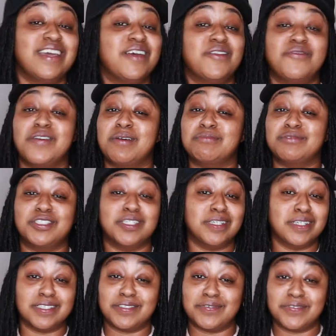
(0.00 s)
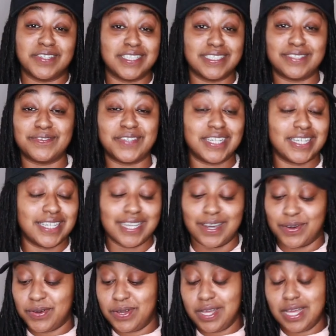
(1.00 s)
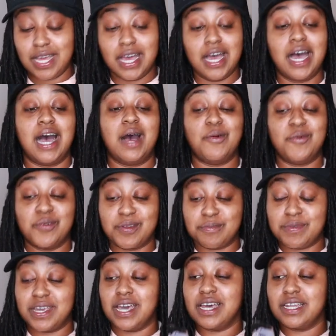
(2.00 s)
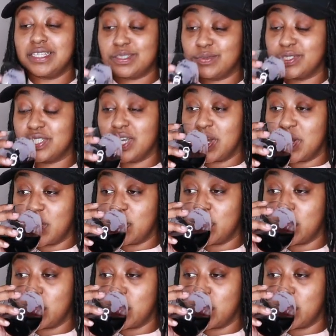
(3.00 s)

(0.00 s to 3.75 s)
if I'm judged for this video. I want to be honest with y'all.